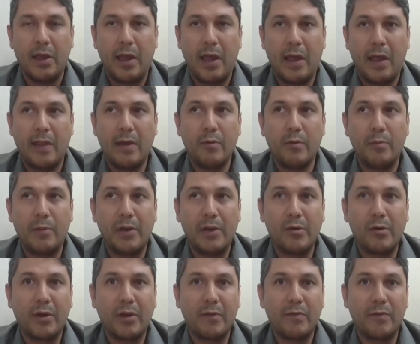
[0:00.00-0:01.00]
And they would be
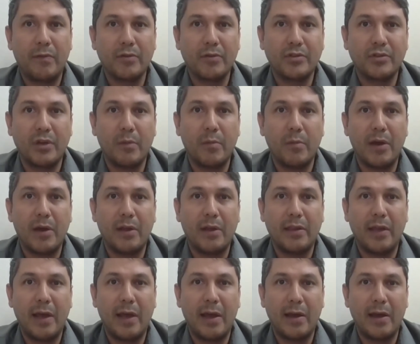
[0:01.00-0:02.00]
looking for
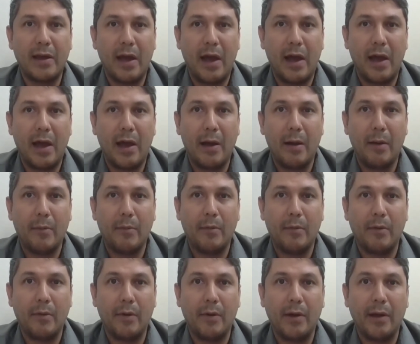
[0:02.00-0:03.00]
someone that
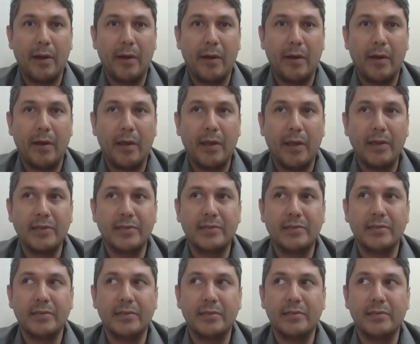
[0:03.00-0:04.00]

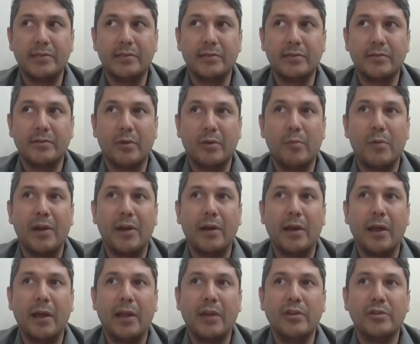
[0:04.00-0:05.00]
is someone
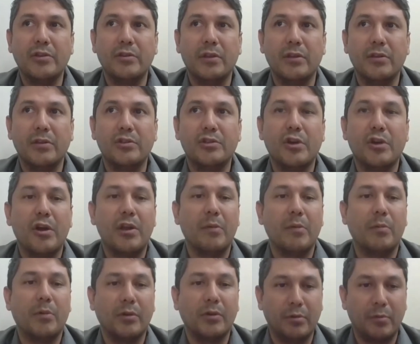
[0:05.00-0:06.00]

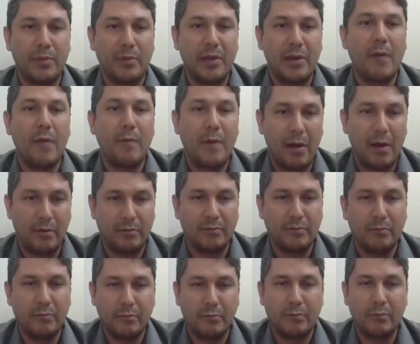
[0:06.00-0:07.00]
enjoyable to be around.
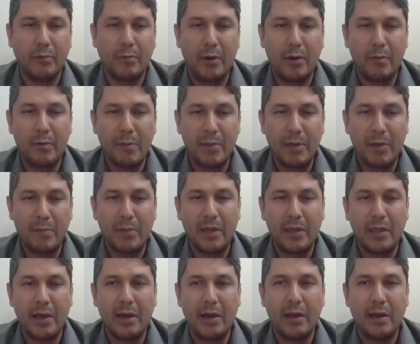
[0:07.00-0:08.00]
What do I mean by
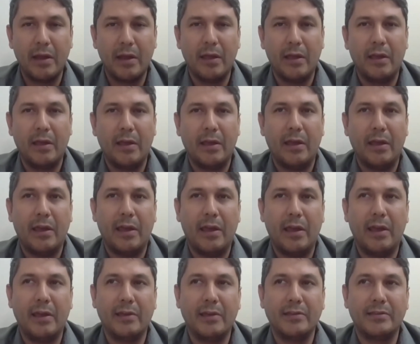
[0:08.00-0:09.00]
that?
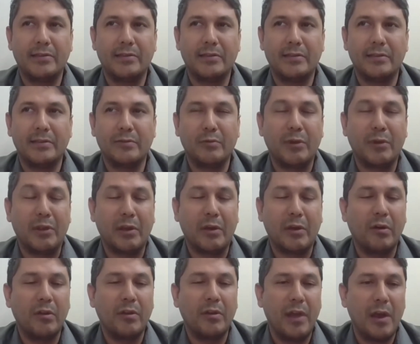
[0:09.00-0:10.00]
Is what they
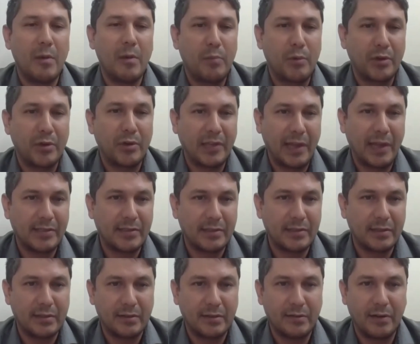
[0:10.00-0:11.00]
call the airport
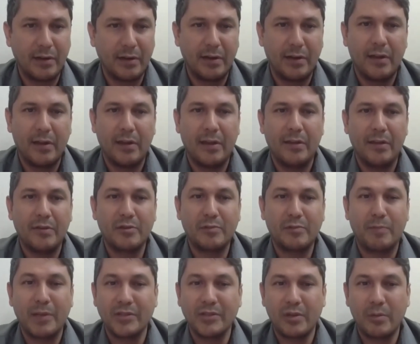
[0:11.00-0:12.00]
test, right? You
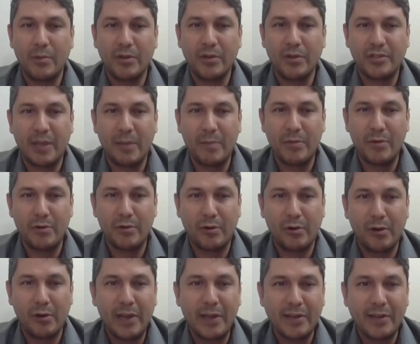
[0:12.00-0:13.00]
spend so much time with your
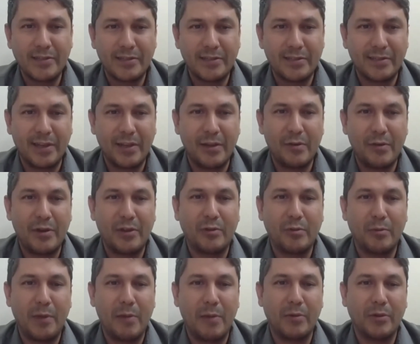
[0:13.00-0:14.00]
colleagues that you need
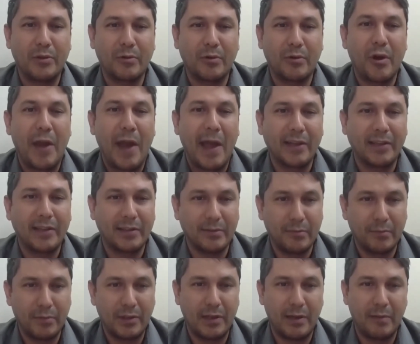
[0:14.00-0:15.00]
to be able to connect
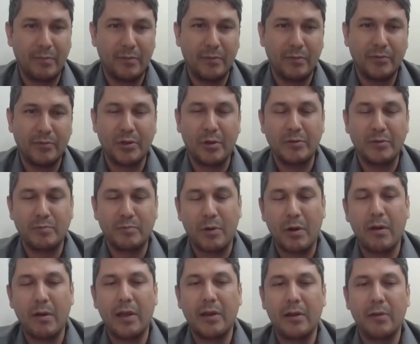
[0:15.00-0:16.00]
with them. So it's
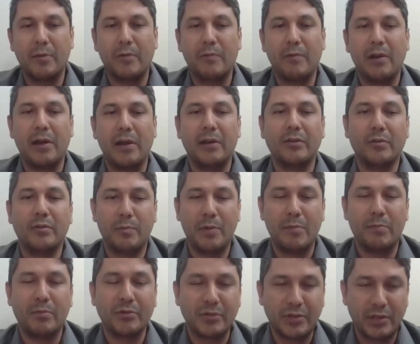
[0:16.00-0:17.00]
probably a little bit related to
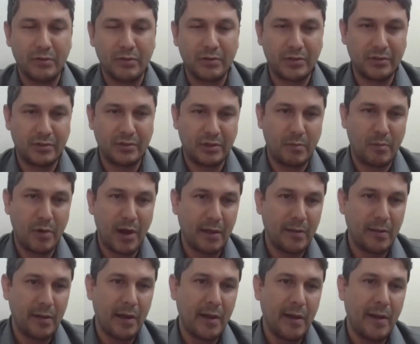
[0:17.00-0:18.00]
people skills in some
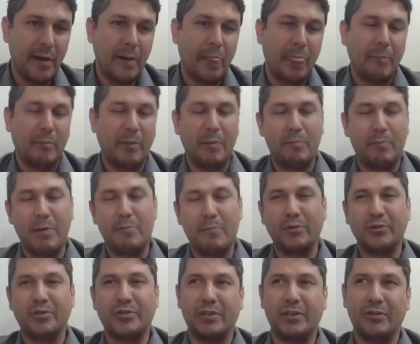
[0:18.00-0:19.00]
way. The
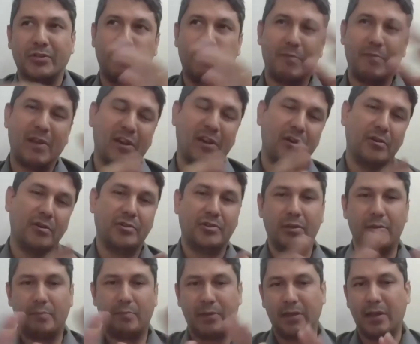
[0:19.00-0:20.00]
people skills can be
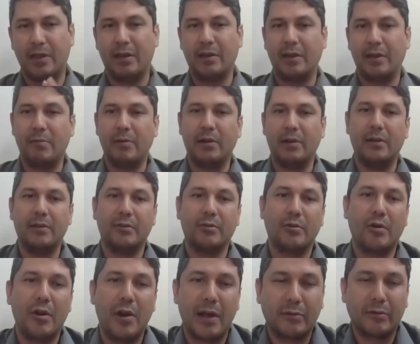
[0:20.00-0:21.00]
leadership, and then the ability to
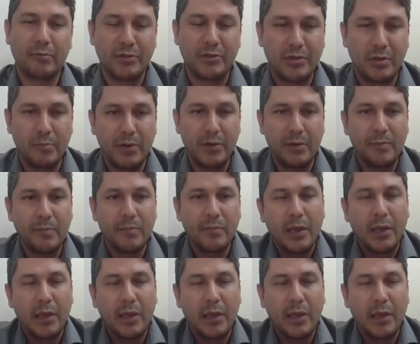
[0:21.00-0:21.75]
connect with someone.